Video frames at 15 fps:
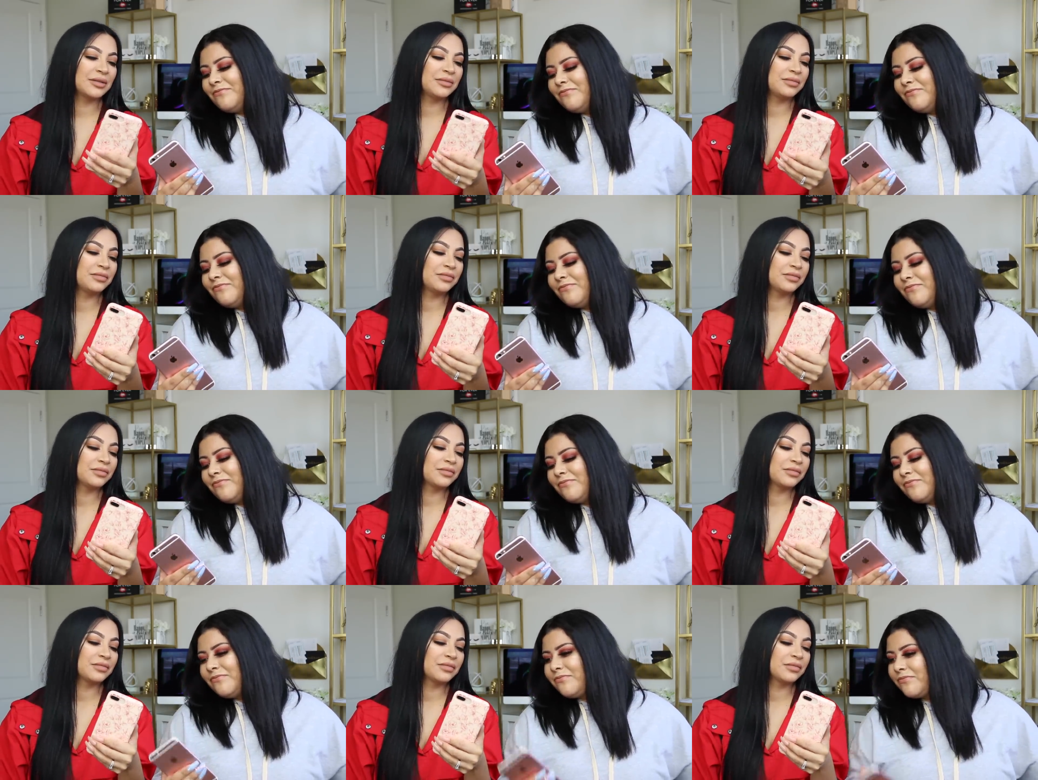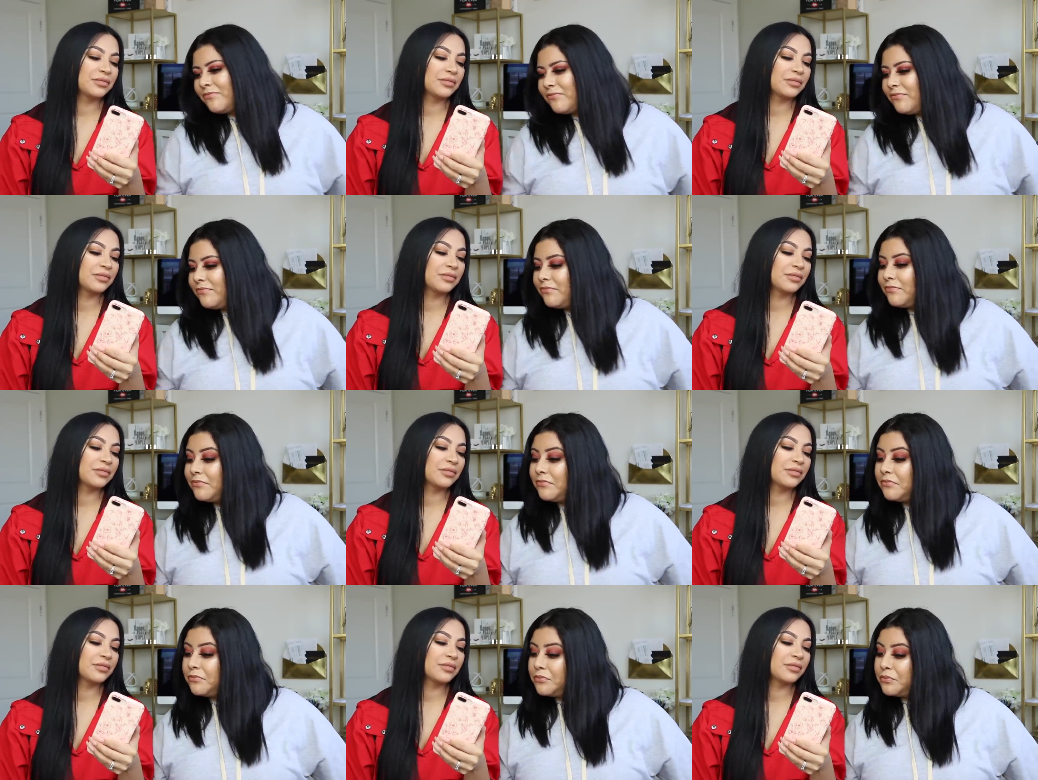
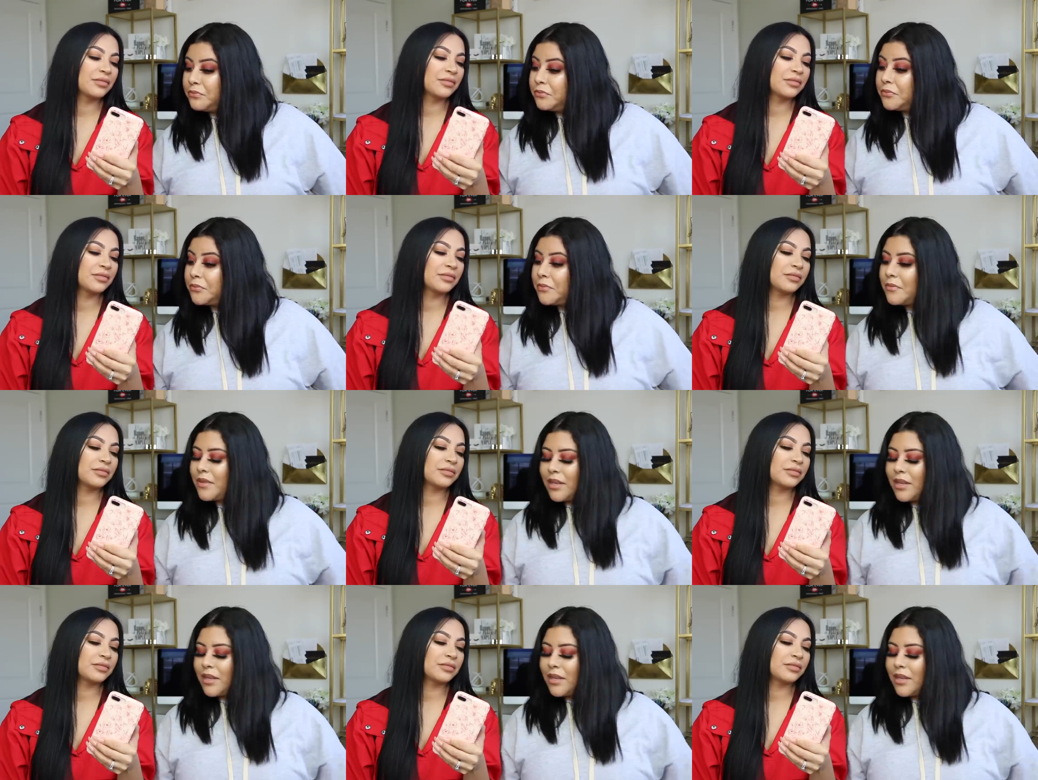[no speech]